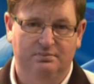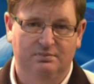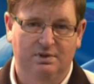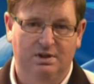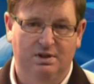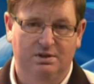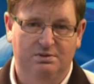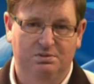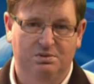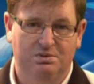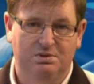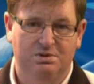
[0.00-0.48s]

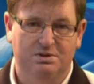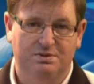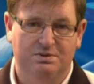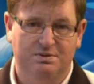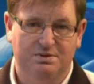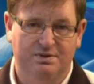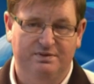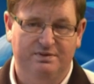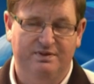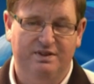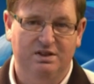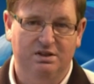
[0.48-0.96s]
It was
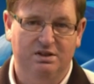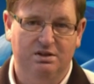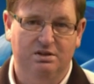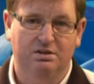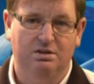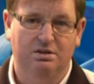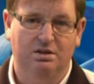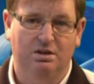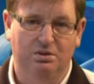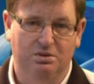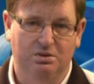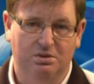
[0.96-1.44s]
a very
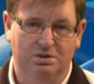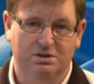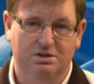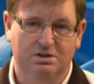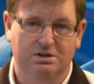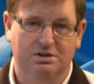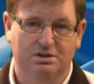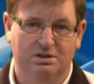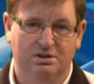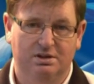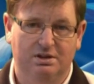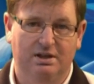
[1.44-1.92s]
good
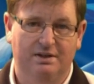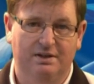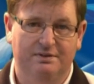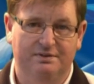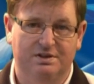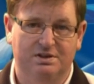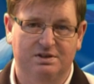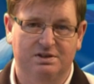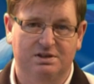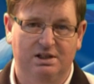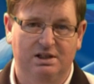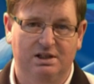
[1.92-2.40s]
hoax, I have
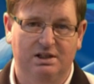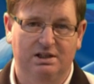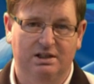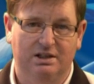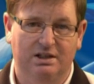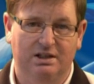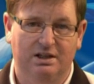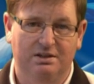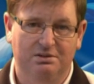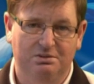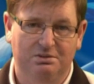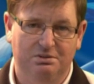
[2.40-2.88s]
to say.
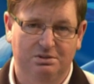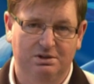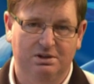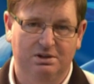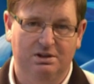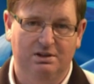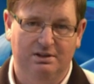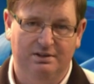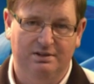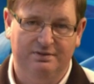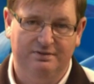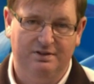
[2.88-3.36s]
Like, I wouldn't
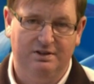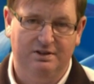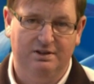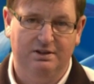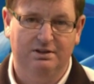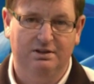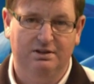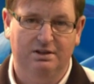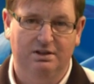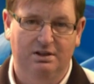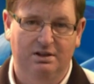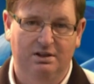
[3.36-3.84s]
have lifted
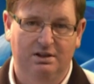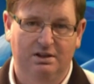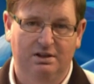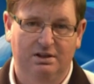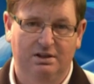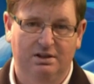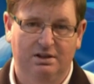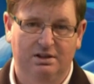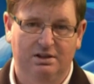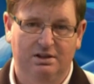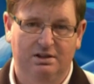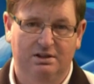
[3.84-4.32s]

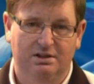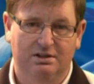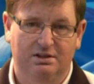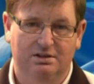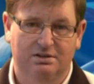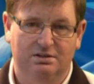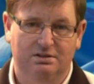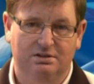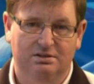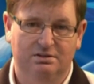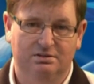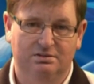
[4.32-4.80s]
it.
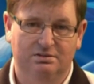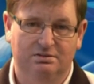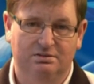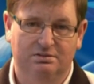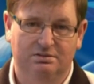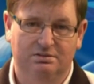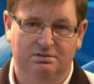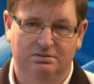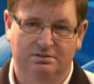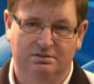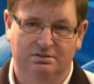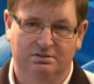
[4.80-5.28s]
So
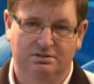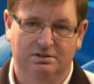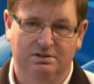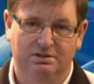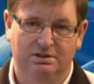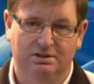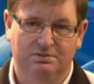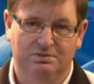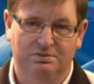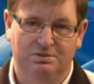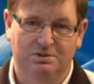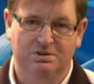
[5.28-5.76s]

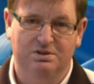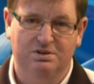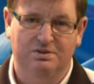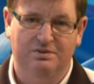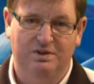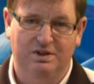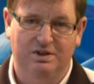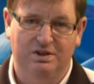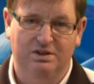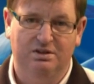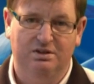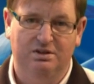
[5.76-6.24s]
it was a
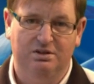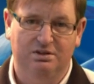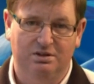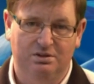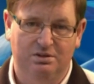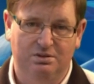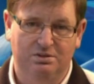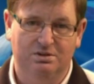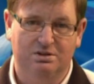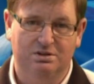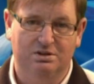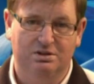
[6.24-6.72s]
very good
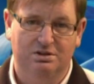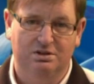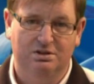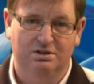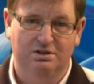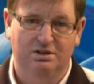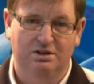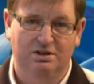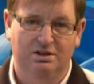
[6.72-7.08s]
hoax.